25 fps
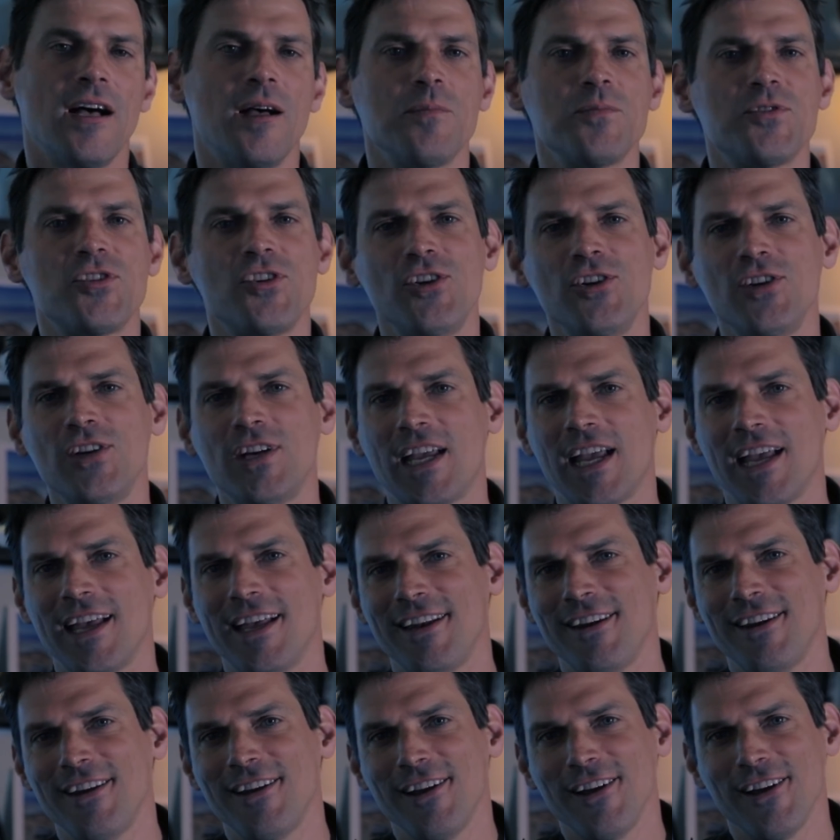so you
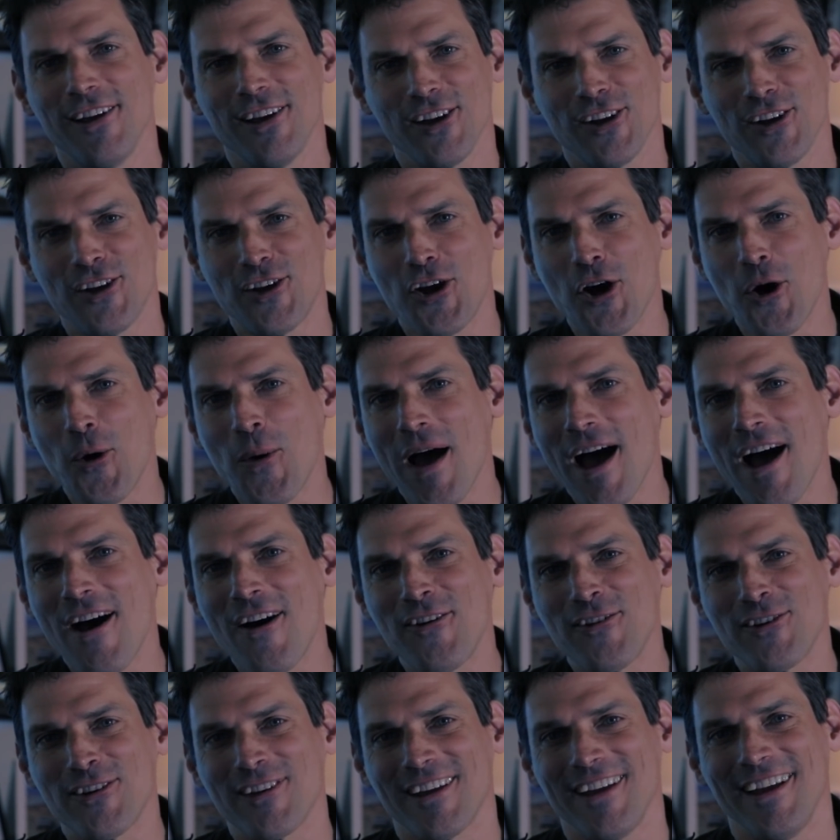can go
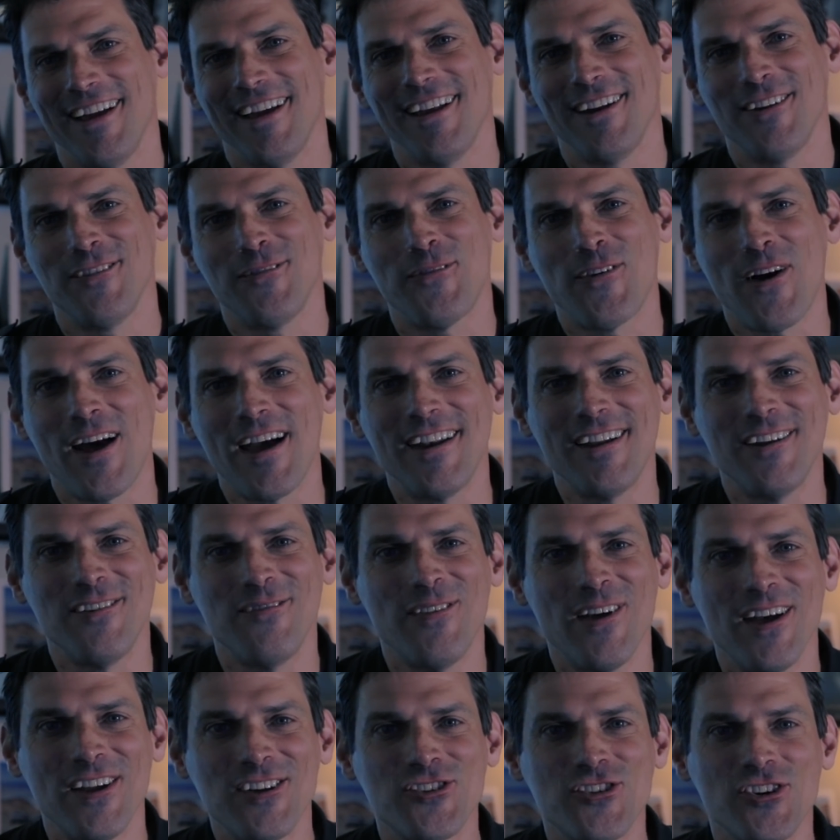out and find
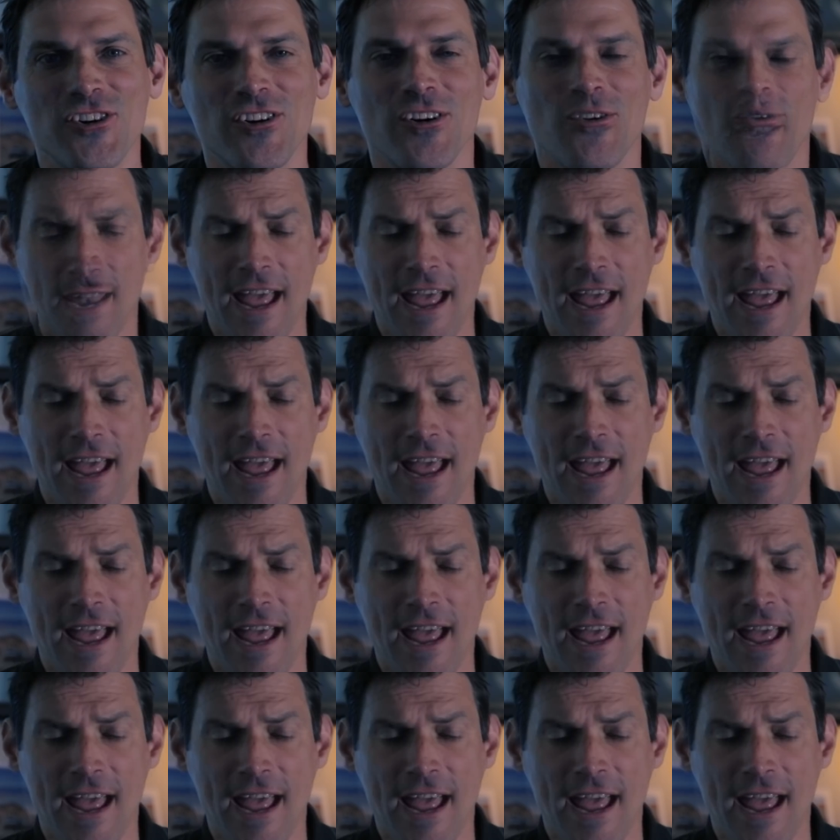adventure.